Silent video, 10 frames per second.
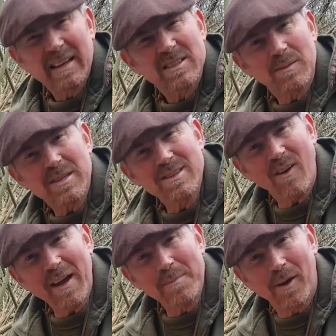So I'm just
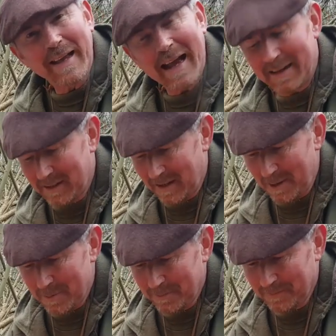lighting my candle
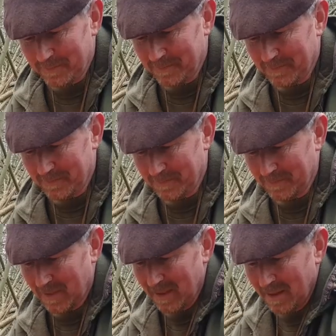up
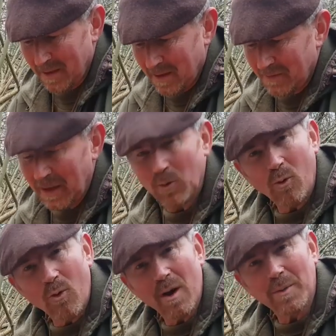and then
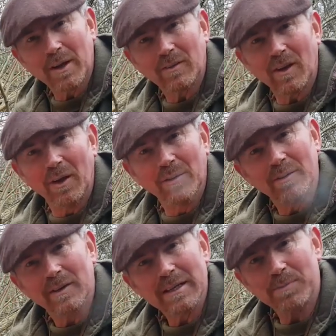all I'm going to do
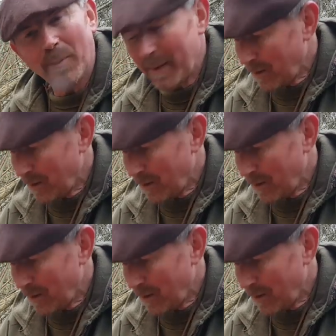is pop it